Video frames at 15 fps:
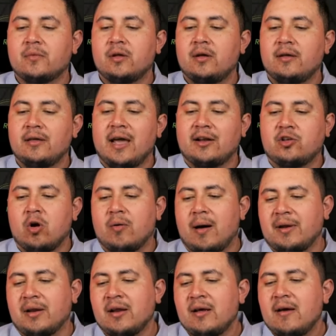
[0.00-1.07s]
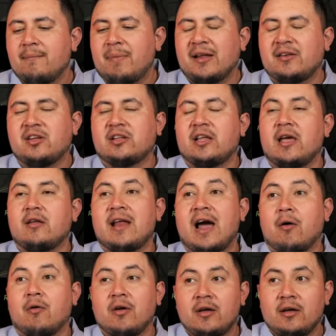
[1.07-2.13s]
yeah, don't. I mean, basically,
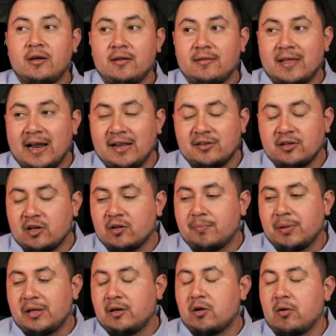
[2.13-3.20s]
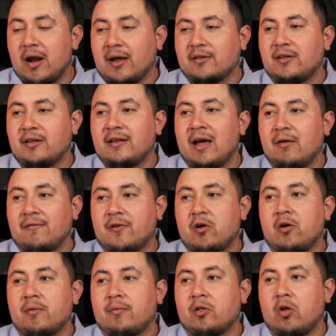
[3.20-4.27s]
now that isn't completely correct. Now, if you're
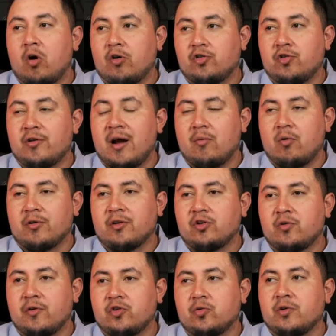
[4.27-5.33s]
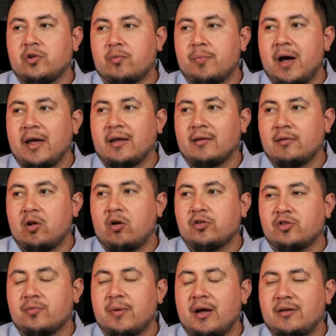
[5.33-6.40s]
a larger net worth individual and you're buying
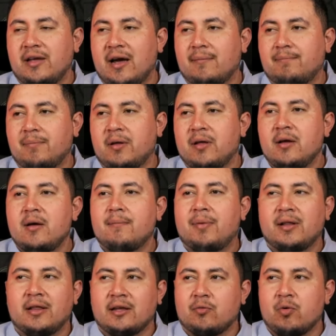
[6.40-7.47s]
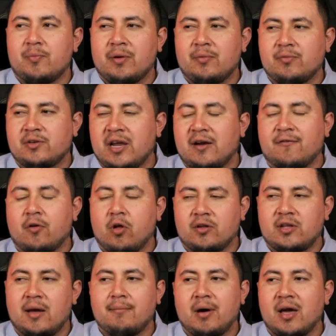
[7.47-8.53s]
larger amount, yeah, but, like we've been saying for a long
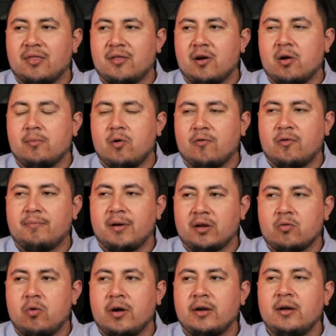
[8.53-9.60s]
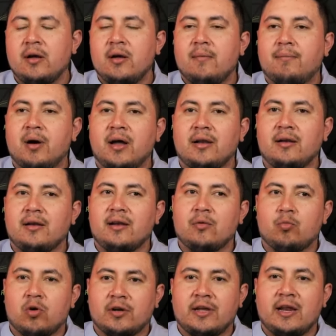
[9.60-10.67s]
time, buy Ethereum over Bitcoin. But
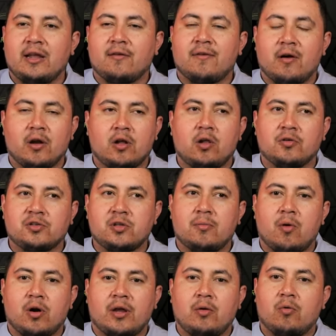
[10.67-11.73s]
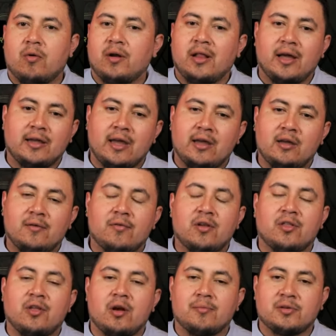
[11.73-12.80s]
we're getting very close in the market where like, hey, even
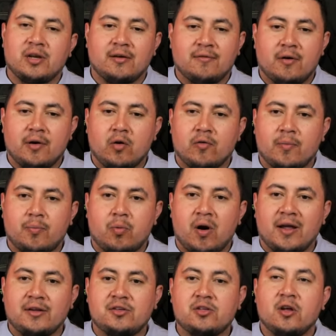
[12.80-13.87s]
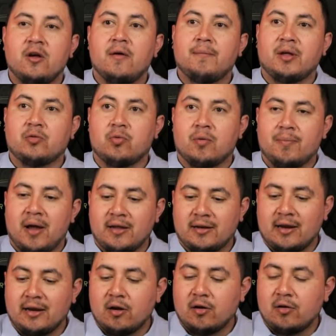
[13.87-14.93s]
Ethereum's getting very overpriced because we're buying at eight hundred